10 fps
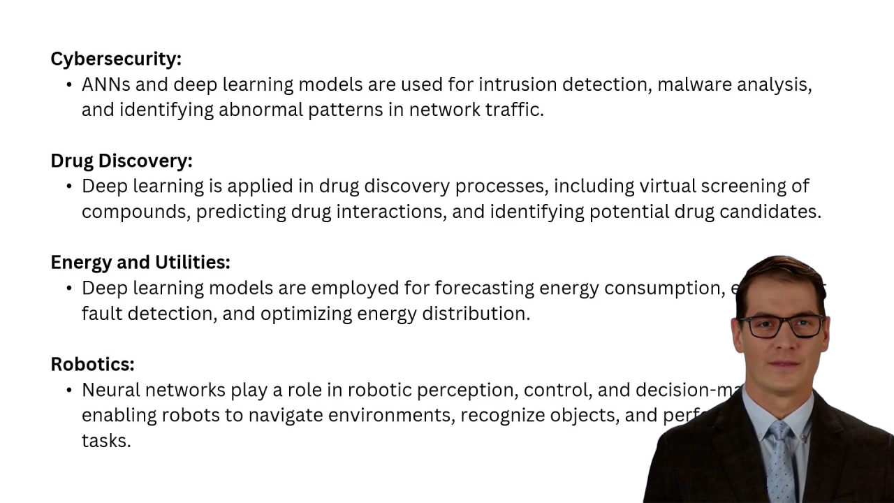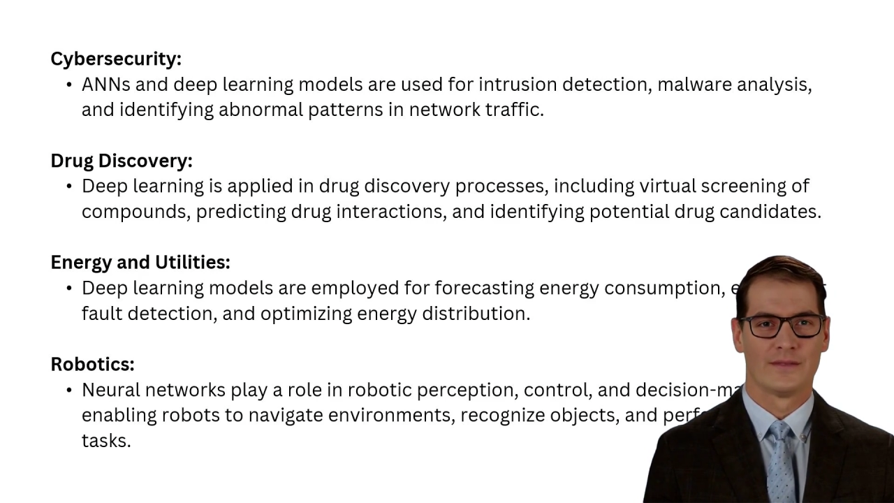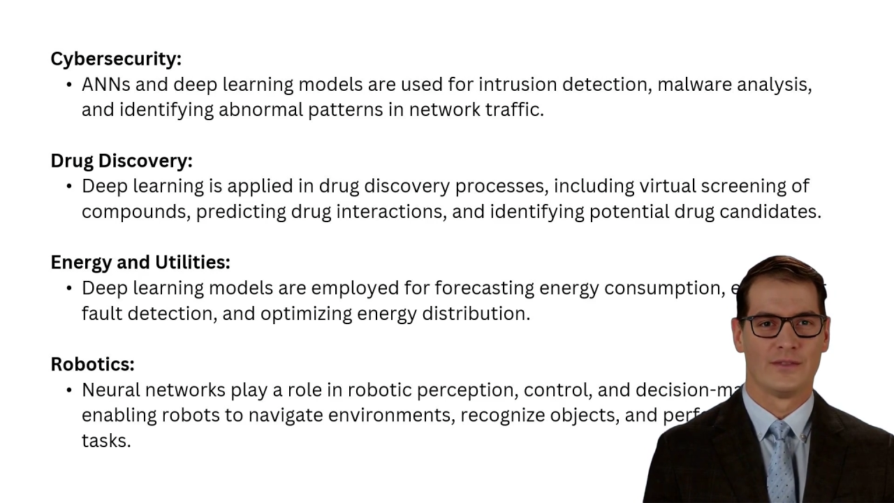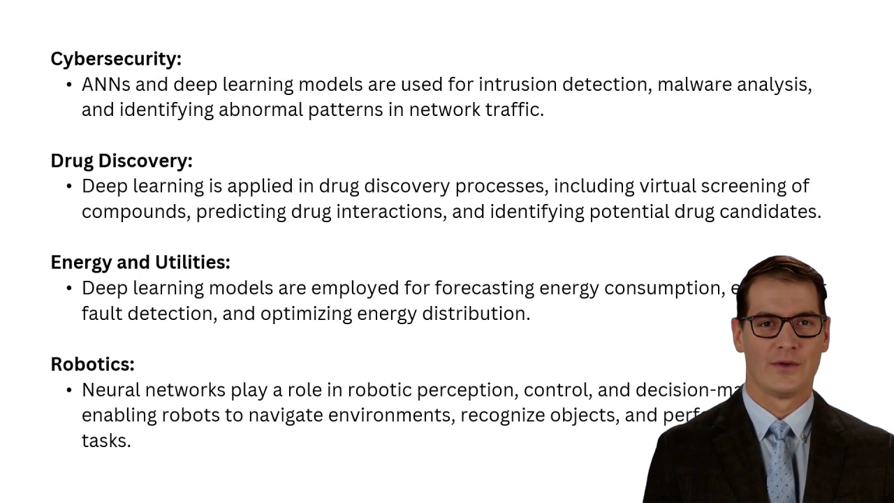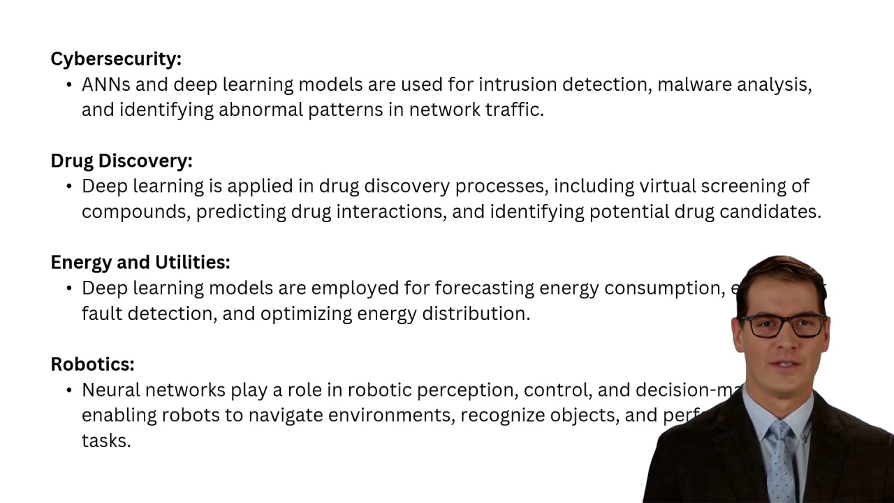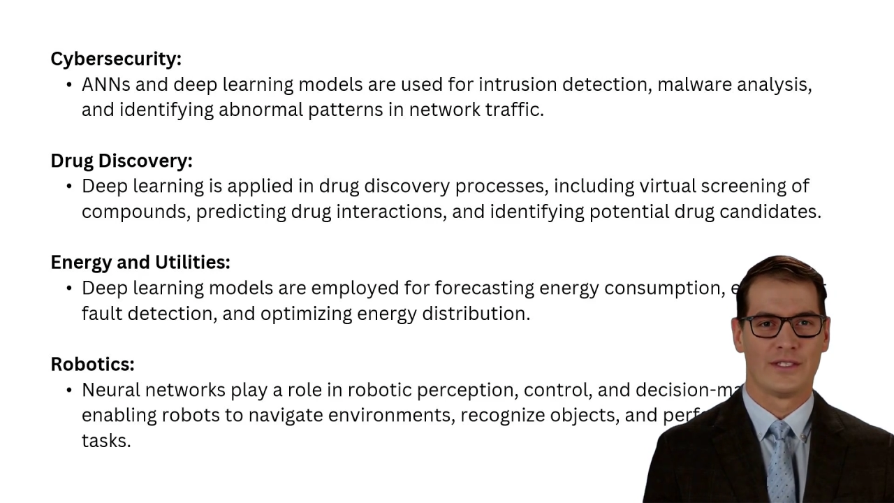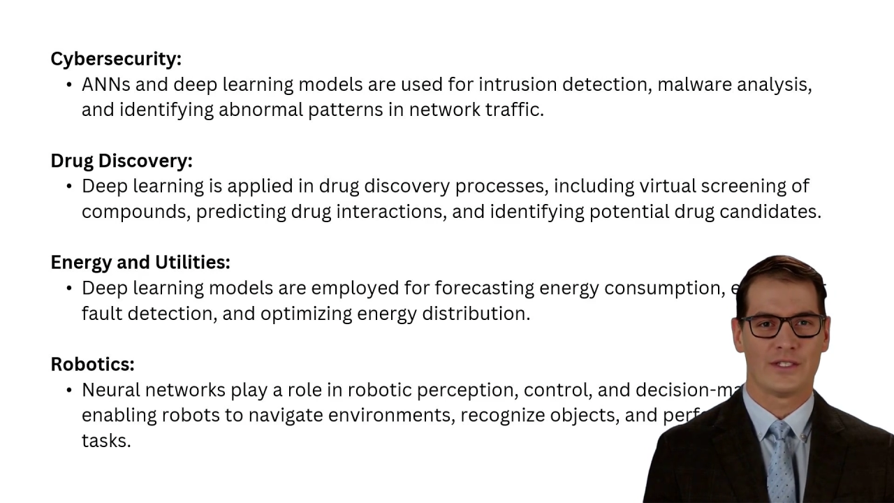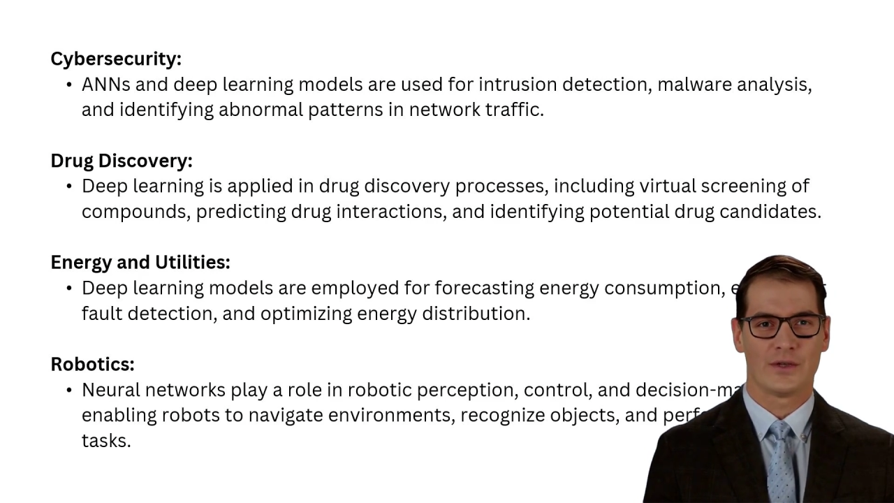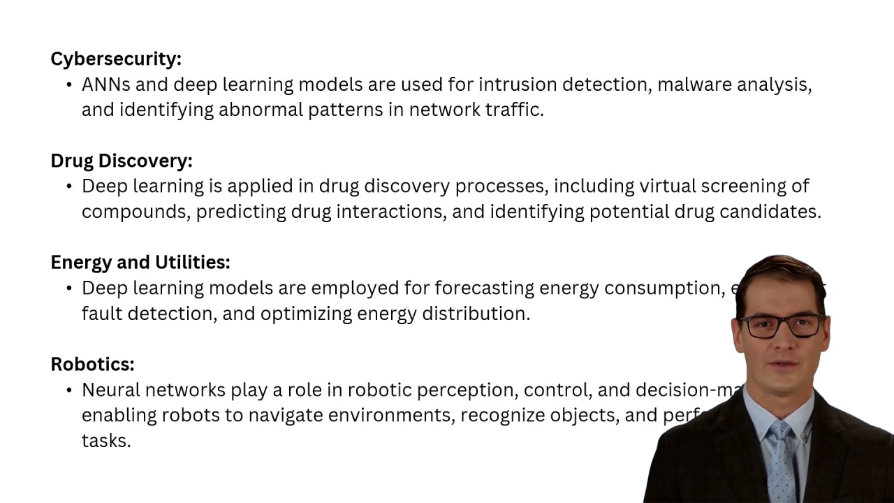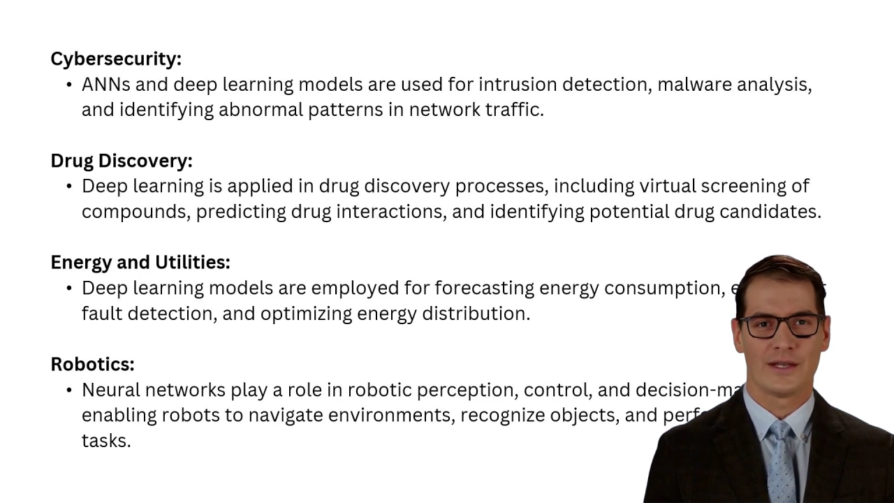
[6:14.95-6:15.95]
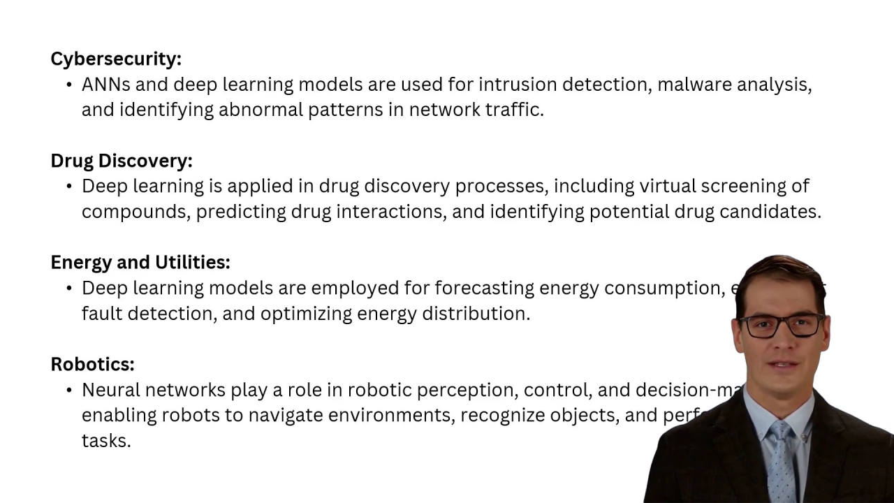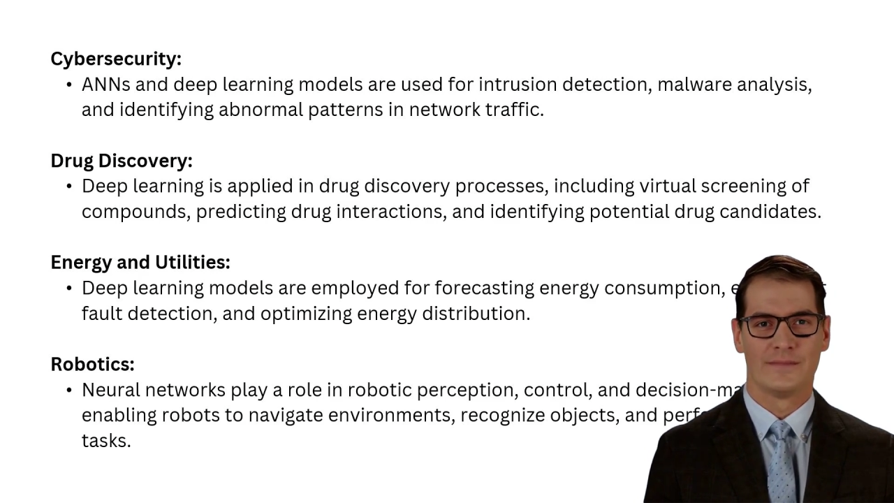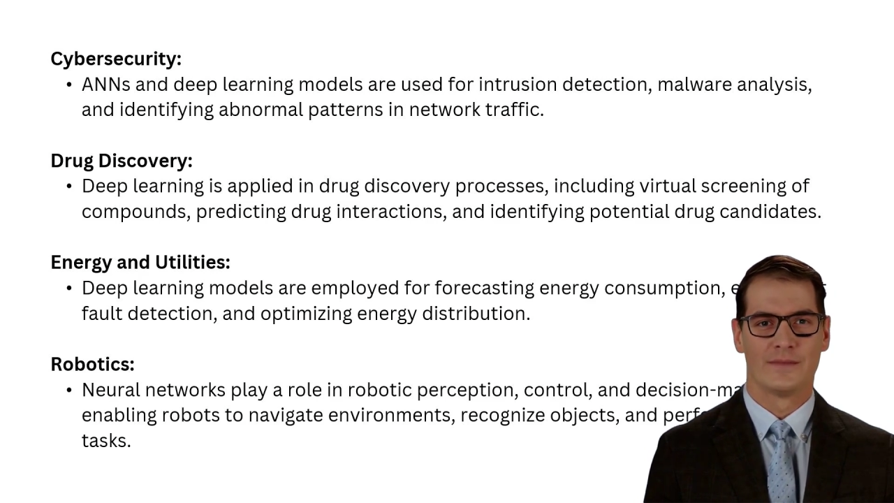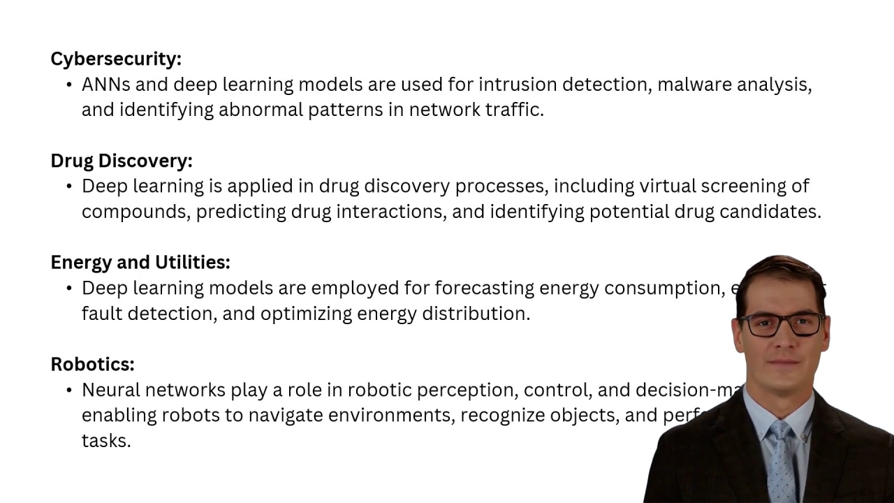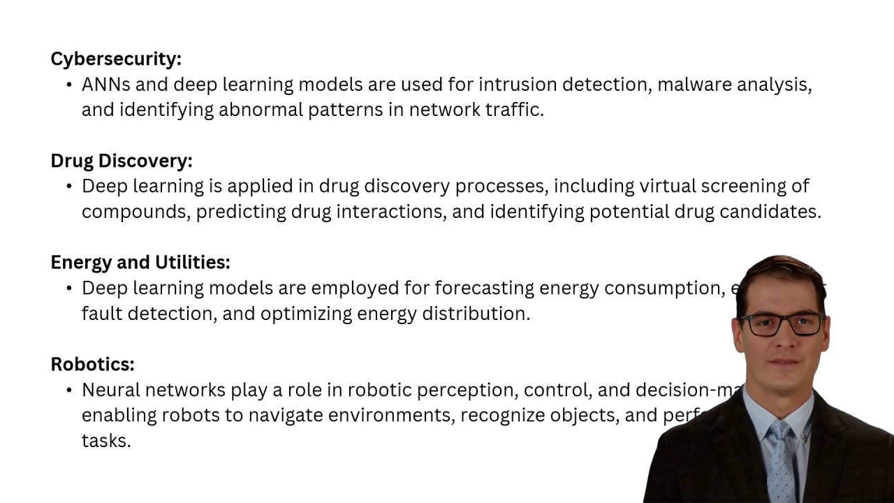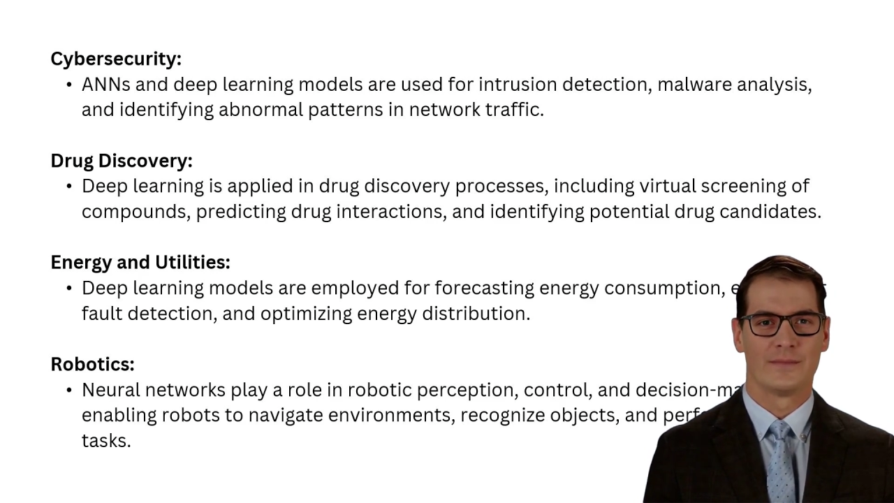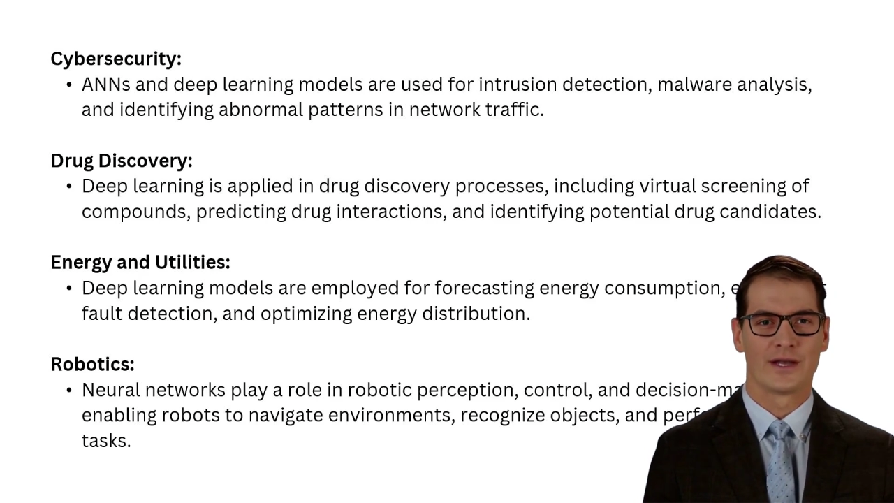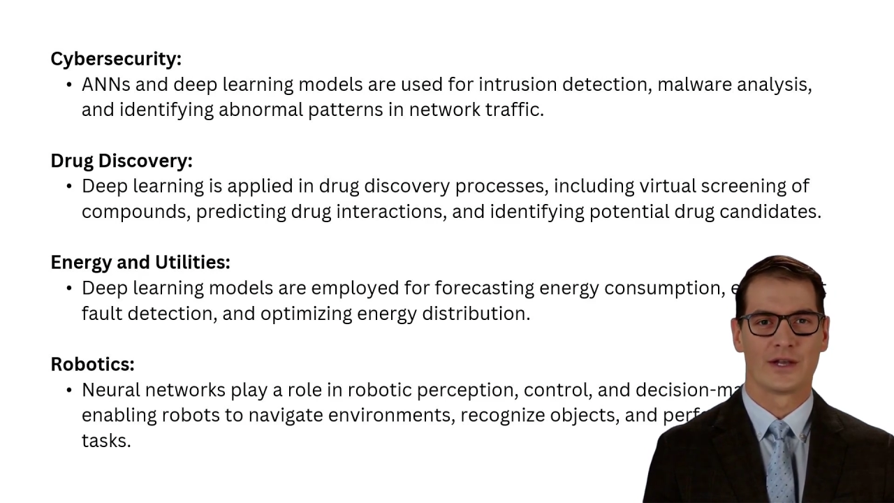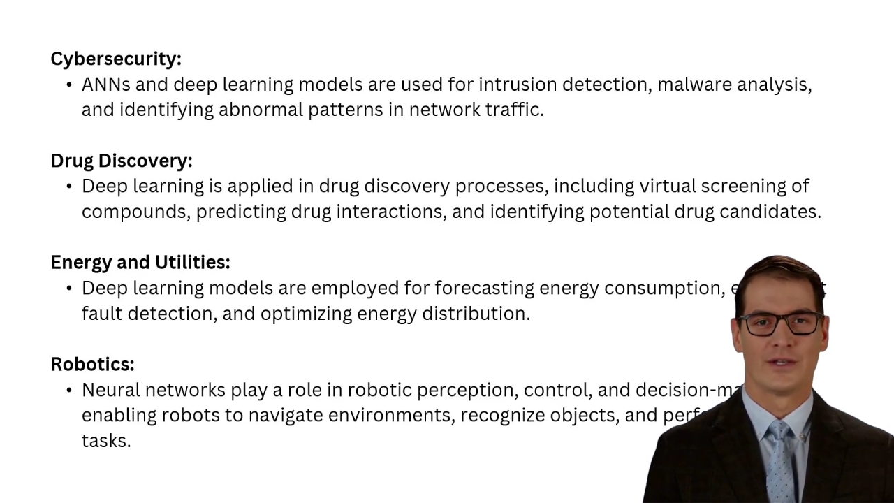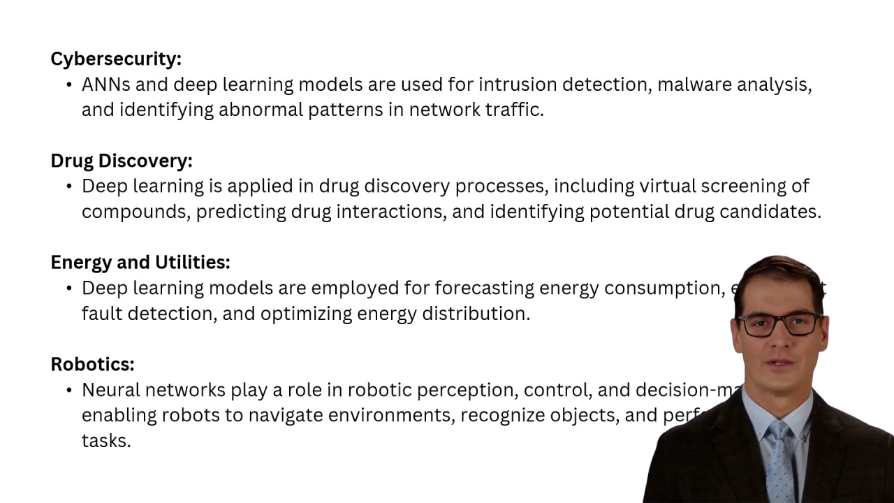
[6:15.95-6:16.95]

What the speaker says: drug discovery, power and